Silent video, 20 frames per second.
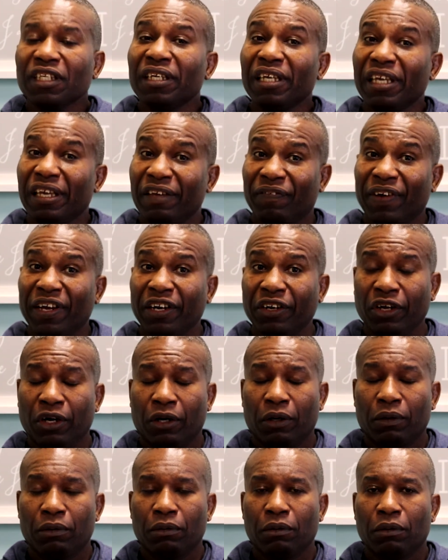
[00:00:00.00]
Even
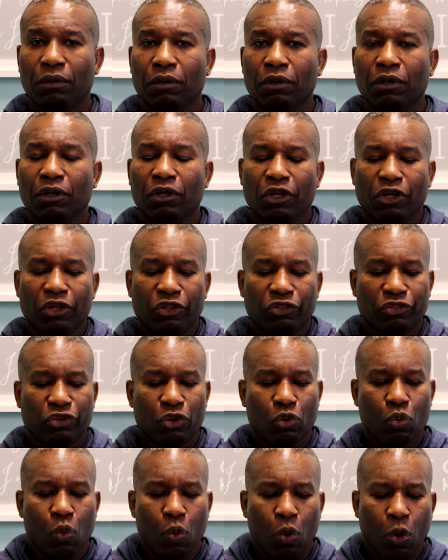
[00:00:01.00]
though the
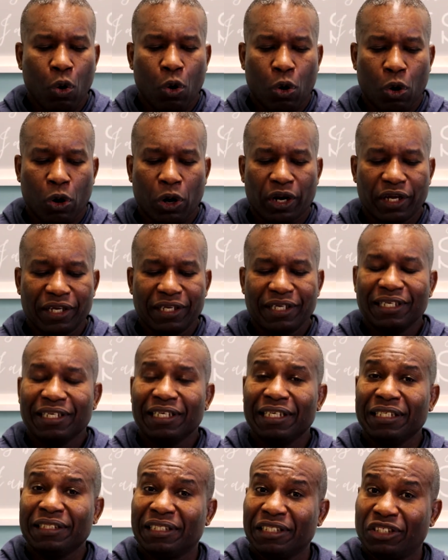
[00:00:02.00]
war
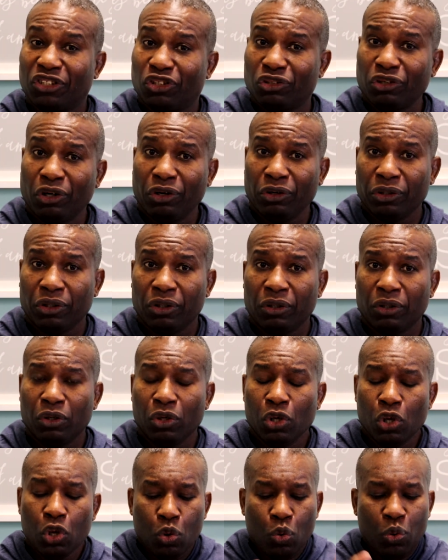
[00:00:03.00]
is external,
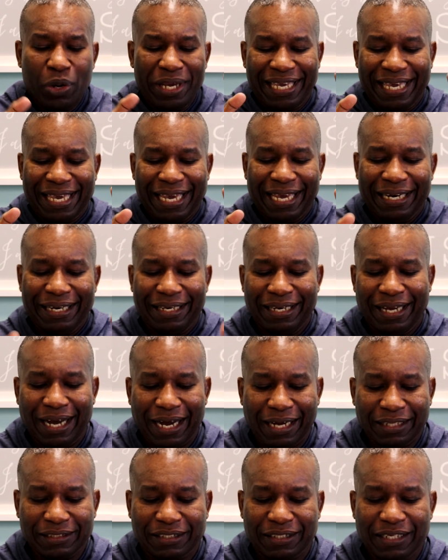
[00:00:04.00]
we
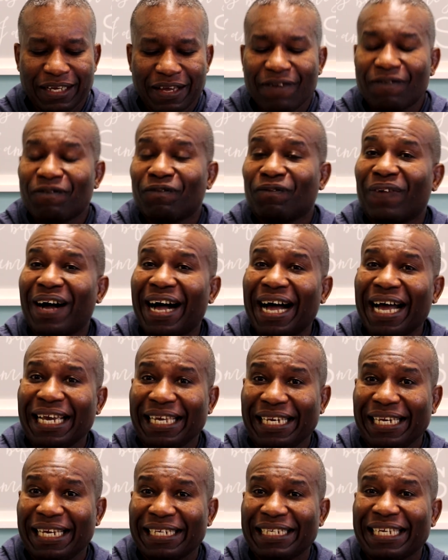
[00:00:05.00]
cannot
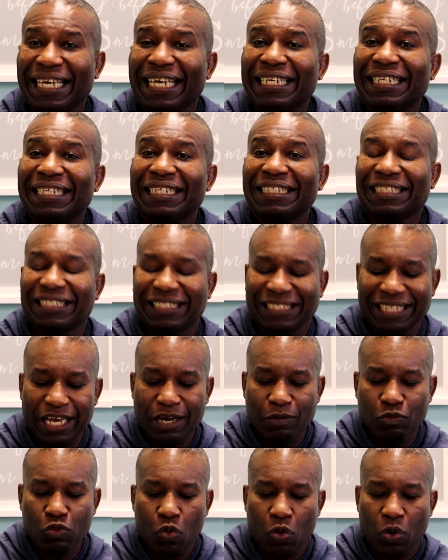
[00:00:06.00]
fight it in the
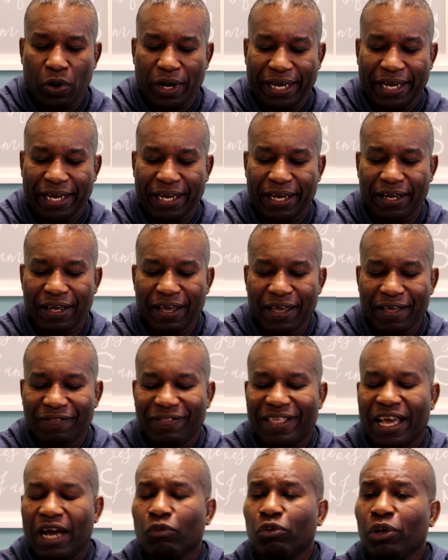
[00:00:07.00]
same way
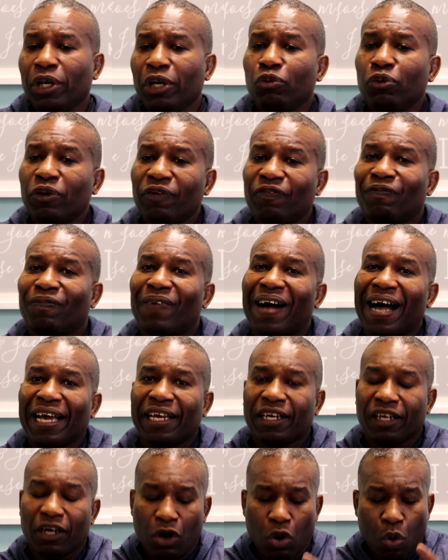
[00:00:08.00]
that we would
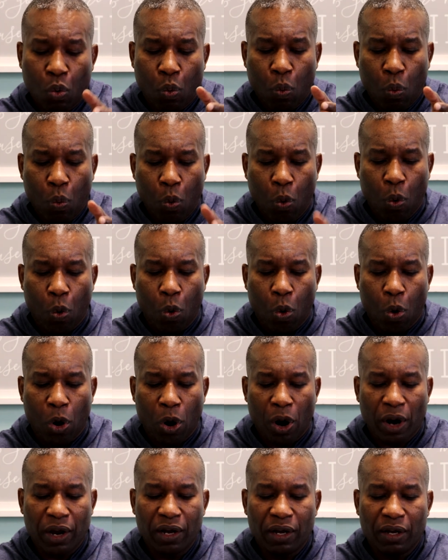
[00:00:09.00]
fight a
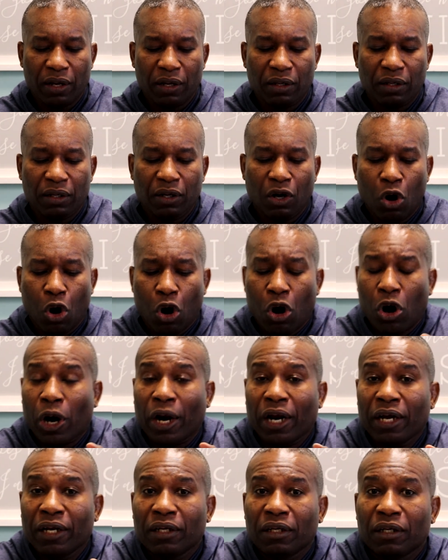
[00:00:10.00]
war
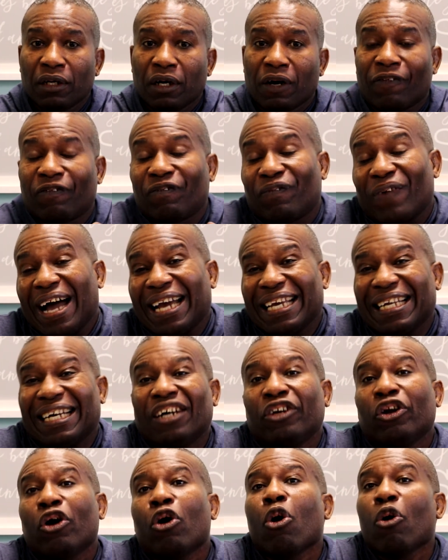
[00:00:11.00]
or fight
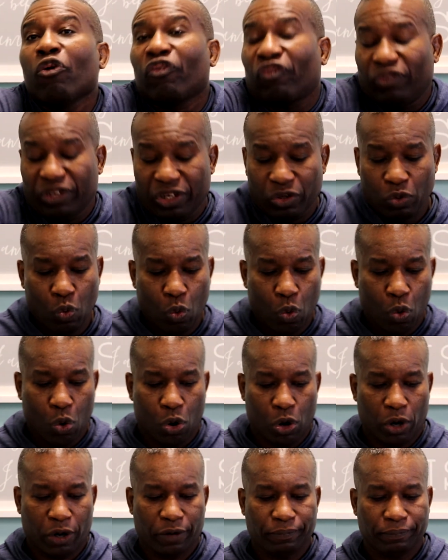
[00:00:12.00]
an earthly
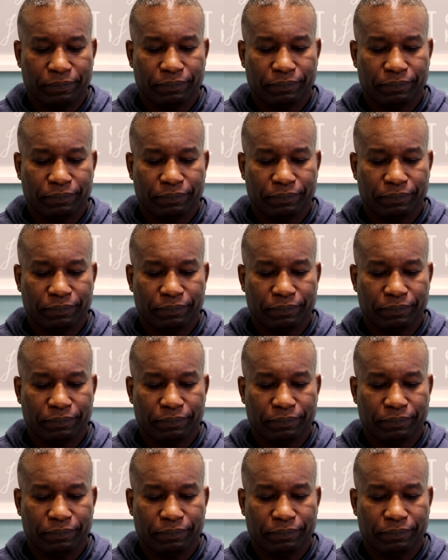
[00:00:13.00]
war.